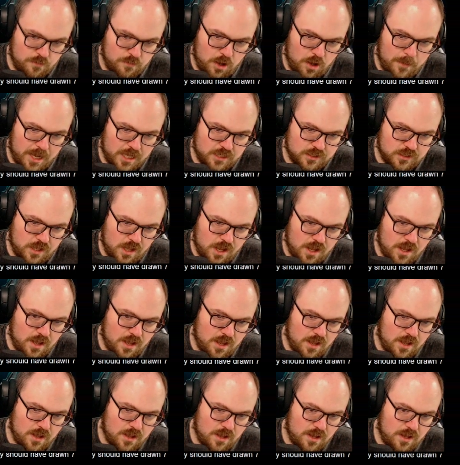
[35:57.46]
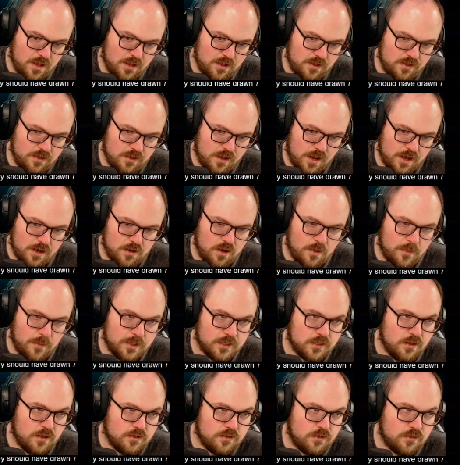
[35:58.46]
Bowmaster! I don't know how
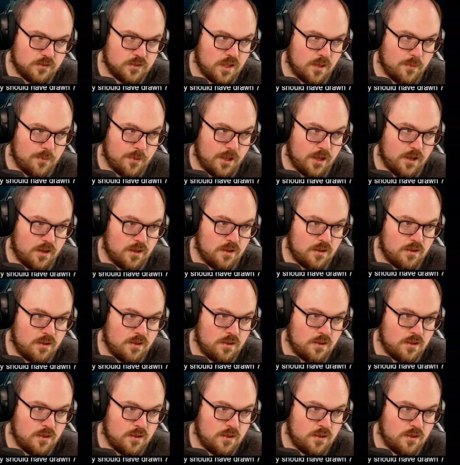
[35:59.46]
many Solitudes they play.